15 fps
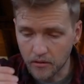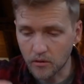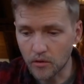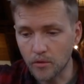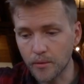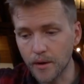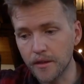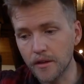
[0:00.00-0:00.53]

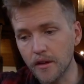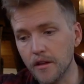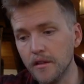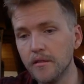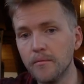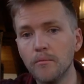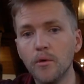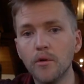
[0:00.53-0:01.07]
or whether
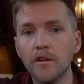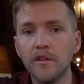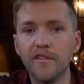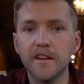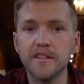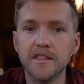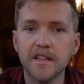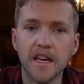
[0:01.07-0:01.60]
more
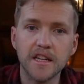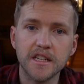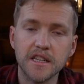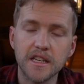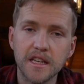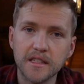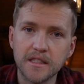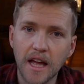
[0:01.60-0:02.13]
investigation
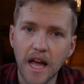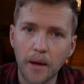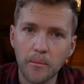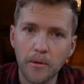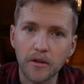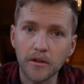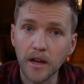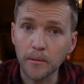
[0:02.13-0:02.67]
needs to
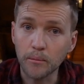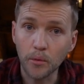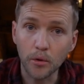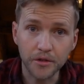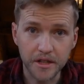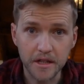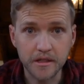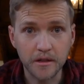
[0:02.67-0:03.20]
happen and more
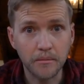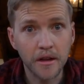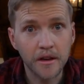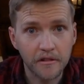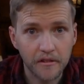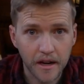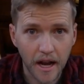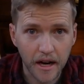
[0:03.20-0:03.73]

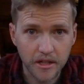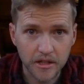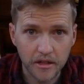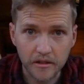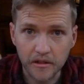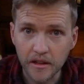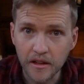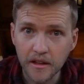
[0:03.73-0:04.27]
disciplinary action